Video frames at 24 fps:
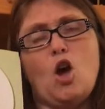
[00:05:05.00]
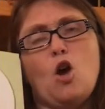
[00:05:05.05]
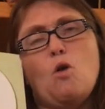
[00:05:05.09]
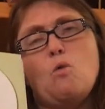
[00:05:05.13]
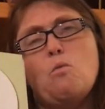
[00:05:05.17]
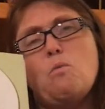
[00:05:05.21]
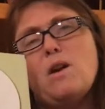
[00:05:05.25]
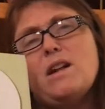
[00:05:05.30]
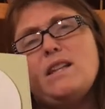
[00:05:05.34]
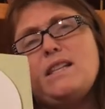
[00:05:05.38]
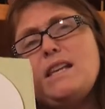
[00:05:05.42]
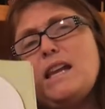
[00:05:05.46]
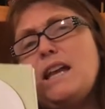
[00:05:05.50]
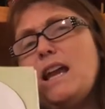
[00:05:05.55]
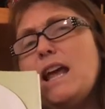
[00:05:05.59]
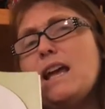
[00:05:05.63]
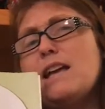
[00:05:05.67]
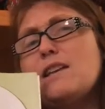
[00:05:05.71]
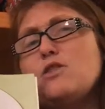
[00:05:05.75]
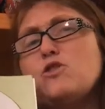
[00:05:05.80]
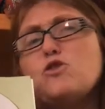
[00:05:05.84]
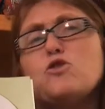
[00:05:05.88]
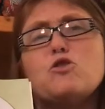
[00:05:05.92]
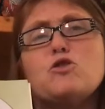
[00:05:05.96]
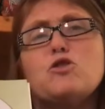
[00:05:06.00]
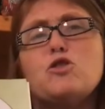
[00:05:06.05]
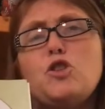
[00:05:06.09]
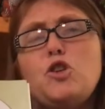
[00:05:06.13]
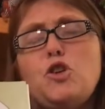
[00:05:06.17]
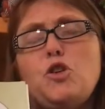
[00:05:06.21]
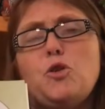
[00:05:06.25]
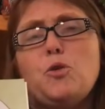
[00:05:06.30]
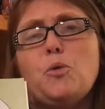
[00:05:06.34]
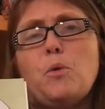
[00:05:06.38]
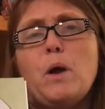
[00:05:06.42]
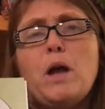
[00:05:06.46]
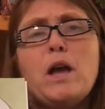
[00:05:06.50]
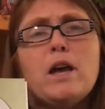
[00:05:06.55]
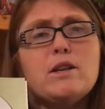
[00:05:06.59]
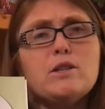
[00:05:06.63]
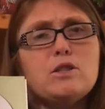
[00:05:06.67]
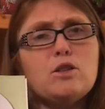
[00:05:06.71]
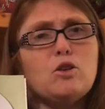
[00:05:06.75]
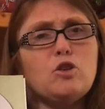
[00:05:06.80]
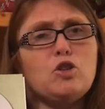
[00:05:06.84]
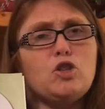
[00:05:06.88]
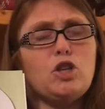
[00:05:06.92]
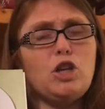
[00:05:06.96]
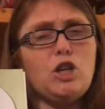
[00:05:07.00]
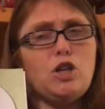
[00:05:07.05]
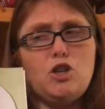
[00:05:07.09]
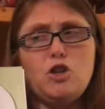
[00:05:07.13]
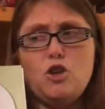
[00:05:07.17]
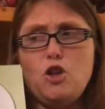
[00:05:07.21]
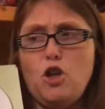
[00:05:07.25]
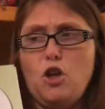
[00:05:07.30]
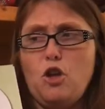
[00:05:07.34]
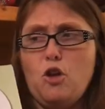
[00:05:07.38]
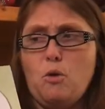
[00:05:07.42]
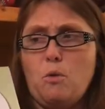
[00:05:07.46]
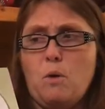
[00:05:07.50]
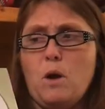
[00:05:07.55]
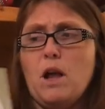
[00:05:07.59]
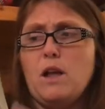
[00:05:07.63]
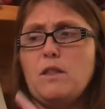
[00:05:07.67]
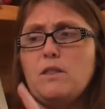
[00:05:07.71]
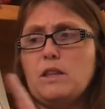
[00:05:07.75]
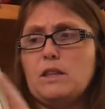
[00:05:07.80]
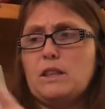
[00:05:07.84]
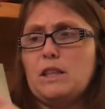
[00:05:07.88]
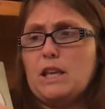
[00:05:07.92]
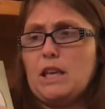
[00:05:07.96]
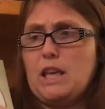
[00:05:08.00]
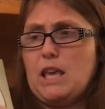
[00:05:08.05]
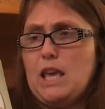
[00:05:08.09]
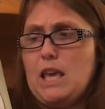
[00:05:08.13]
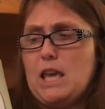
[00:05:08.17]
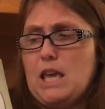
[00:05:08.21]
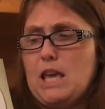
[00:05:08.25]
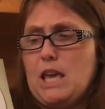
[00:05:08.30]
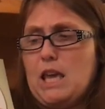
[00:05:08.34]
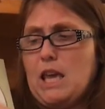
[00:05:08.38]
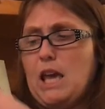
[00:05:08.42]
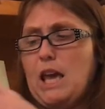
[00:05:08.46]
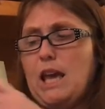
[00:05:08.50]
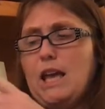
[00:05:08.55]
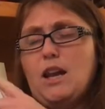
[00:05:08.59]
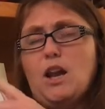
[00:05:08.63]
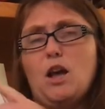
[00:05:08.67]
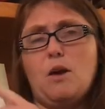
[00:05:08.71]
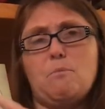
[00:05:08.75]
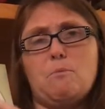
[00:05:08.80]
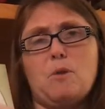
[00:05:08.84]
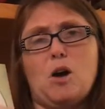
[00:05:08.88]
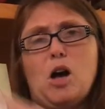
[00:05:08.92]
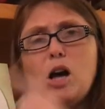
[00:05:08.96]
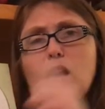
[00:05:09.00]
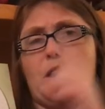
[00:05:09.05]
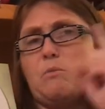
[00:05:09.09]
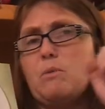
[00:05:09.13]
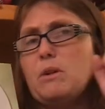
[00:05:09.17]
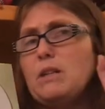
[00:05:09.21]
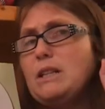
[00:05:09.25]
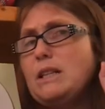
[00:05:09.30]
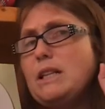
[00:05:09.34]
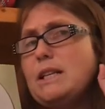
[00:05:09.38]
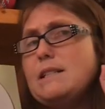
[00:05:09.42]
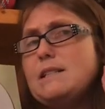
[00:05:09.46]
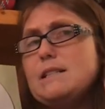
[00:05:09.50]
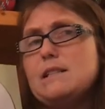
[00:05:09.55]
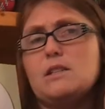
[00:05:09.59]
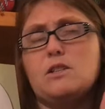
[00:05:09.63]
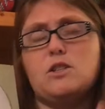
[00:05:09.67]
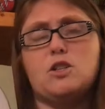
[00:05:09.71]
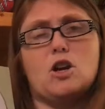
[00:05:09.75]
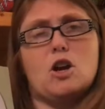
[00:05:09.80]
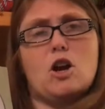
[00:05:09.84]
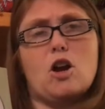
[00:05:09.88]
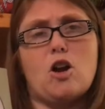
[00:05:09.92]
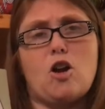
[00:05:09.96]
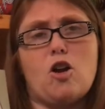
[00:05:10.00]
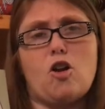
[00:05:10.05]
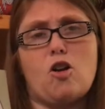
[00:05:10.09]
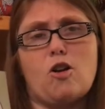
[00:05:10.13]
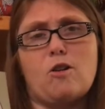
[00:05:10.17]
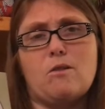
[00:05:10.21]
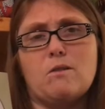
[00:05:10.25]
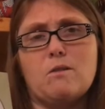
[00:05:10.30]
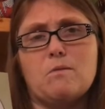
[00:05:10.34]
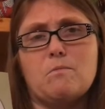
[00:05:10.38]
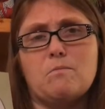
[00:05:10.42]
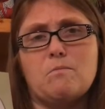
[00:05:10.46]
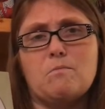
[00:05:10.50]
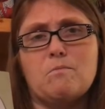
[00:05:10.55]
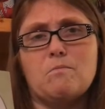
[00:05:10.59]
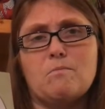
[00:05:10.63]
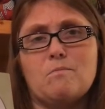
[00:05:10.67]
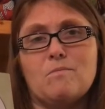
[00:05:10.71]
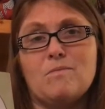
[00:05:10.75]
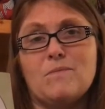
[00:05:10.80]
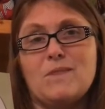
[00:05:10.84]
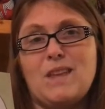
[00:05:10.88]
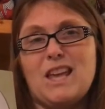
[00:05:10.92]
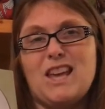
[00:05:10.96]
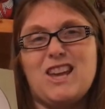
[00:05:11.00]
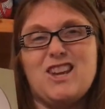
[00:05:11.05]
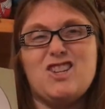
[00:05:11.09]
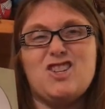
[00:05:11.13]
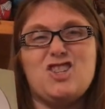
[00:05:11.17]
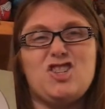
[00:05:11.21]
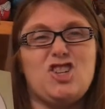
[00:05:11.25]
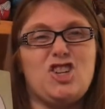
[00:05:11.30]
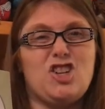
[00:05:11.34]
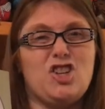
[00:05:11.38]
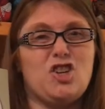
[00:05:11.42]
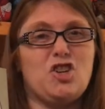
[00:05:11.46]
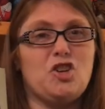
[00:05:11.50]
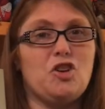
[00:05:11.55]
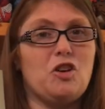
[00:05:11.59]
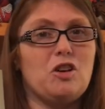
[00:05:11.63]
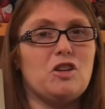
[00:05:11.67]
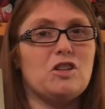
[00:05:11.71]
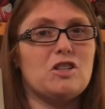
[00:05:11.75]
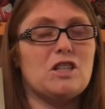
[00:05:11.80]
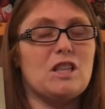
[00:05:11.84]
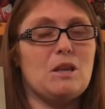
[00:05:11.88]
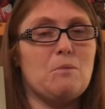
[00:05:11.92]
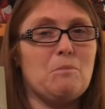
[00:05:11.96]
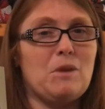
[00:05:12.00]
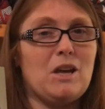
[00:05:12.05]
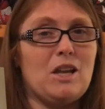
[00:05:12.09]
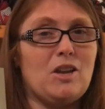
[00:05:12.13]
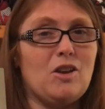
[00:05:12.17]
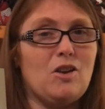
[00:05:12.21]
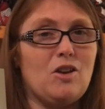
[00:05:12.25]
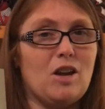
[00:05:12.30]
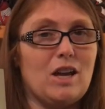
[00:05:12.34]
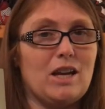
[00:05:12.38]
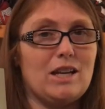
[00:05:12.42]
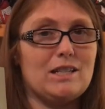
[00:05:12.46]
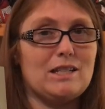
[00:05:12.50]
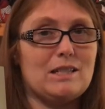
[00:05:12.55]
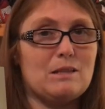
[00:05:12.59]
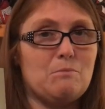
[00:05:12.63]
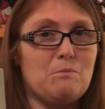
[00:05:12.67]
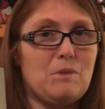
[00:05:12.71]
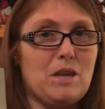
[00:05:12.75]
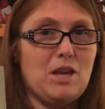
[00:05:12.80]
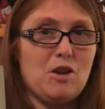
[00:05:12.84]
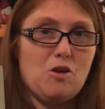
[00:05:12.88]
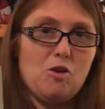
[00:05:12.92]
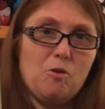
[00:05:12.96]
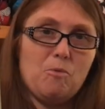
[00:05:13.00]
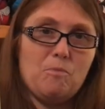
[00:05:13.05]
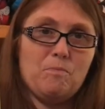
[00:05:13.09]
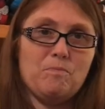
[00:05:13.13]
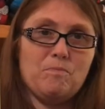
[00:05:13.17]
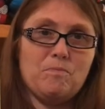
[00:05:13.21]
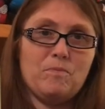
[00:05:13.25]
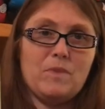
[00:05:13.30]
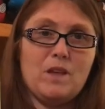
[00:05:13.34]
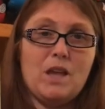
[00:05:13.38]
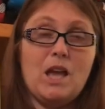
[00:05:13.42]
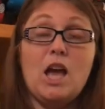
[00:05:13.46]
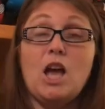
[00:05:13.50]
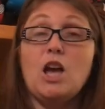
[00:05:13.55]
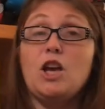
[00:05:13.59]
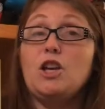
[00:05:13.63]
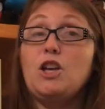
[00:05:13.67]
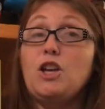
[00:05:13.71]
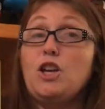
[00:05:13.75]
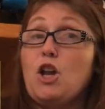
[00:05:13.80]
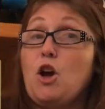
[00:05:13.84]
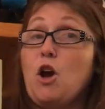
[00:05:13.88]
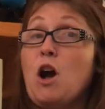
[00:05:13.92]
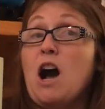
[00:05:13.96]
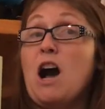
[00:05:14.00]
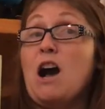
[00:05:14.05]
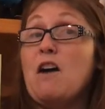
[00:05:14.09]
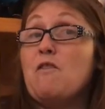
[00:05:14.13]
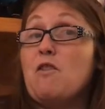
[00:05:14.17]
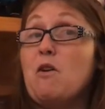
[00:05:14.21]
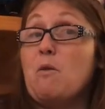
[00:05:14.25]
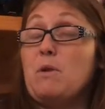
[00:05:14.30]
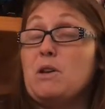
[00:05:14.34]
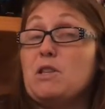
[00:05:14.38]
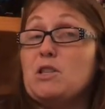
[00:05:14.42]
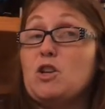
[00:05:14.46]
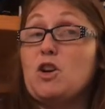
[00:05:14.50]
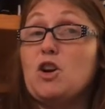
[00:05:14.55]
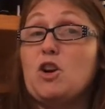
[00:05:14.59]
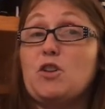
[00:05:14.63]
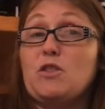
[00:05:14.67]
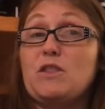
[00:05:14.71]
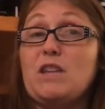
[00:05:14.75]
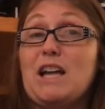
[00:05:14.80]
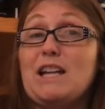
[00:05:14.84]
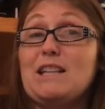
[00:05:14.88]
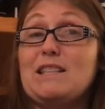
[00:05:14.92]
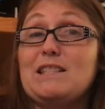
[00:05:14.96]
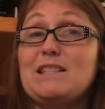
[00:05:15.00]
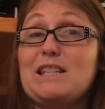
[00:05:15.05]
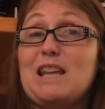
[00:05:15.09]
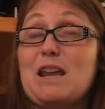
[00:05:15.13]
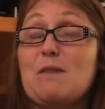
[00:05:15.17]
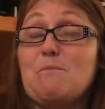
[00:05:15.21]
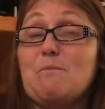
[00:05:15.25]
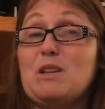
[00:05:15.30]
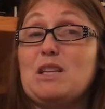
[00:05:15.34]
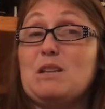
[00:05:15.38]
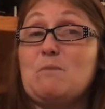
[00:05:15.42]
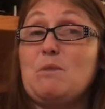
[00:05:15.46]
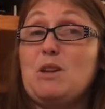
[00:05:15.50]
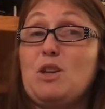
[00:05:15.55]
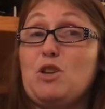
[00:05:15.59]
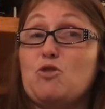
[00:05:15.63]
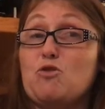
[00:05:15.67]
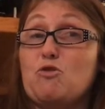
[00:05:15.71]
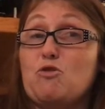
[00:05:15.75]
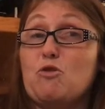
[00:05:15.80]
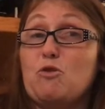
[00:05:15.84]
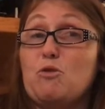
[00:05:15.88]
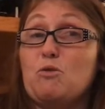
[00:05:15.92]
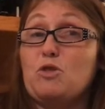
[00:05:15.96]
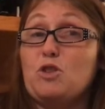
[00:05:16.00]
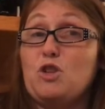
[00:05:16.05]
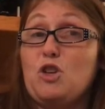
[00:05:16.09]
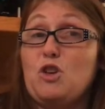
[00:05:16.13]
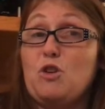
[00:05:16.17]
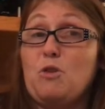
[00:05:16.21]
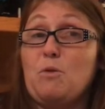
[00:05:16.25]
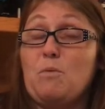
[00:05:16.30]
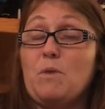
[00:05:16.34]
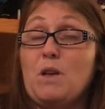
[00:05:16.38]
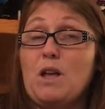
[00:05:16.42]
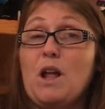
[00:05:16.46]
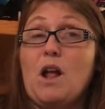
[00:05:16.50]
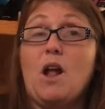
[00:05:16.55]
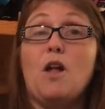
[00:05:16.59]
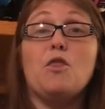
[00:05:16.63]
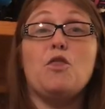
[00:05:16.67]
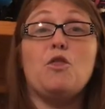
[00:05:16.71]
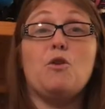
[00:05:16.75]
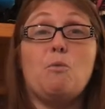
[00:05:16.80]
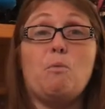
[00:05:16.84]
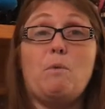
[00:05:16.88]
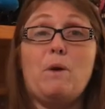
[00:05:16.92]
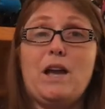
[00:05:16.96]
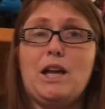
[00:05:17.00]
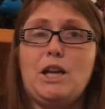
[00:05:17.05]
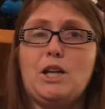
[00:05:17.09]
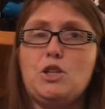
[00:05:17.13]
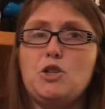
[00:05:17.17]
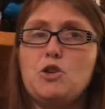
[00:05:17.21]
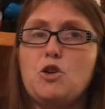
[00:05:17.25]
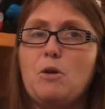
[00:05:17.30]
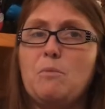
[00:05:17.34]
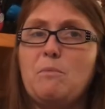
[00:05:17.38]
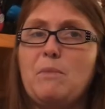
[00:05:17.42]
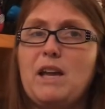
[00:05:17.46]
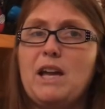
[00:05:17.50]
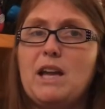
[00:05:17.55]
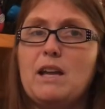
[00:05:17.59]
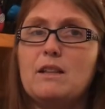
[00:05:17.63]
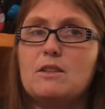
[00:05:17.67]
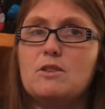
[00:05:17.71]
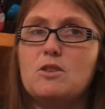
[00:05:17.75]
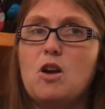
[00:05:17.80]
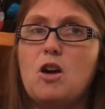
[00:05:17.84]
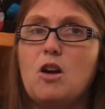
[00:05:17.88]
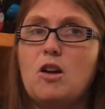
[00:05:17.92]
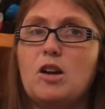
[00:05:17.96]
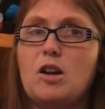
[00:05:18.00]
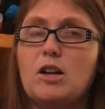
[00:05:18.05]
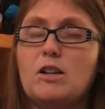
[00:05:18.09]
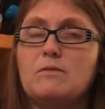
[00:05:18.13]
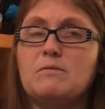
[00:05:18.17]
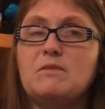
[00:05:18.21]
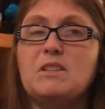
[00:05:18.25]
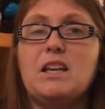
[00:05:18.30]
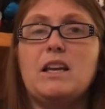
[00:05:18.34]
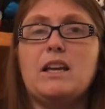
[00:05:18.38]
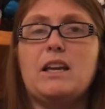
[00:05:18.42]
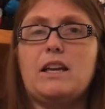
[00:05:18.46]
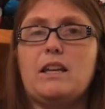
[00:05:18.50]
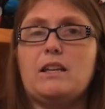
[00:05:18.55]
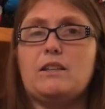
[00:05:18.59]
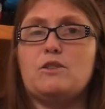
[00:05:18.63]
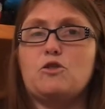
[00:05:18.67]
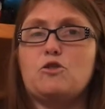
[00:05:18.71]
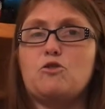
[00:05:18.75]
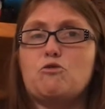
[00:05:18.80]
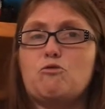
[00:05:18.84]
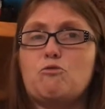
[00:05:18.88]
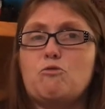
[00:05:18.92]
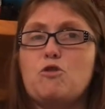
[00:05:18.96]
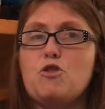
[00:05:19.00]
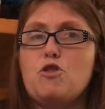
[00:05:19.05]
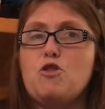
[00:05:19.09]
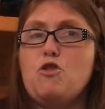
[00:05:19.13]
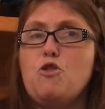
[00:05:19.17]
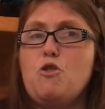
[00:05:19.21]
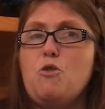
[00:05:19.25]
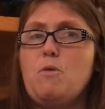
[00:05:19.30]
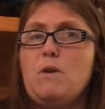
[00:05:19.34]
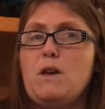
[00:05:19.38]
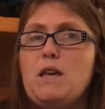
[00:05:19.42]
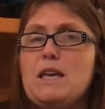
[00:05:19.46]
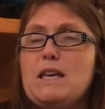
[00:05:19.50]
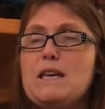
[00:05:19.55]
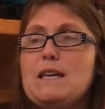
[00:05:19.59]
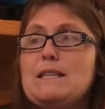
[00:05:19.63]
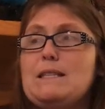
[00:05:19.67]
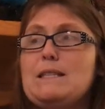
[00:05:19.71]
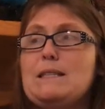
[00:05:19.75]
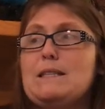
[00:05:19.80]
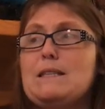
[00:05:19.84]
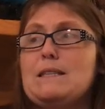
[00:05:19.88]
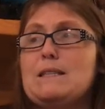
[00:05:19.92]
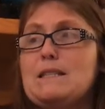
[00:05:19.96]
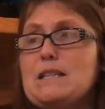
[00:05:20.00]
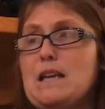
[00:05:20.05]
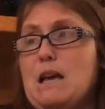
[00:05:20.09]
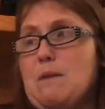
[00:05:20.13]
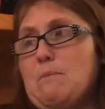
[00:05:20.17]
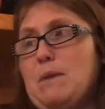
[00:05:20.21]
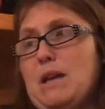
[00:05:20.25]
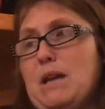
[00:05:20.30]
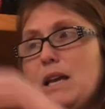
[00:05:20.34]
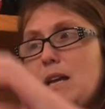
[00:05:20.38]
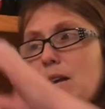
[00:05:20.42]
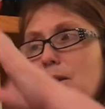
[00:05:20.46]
What did Esther do so she knew that the king and Haman would listen to her? She cooked them a nice meal. You know, I've always heard that statement to be true too. The way to a man's heart is through his stomach.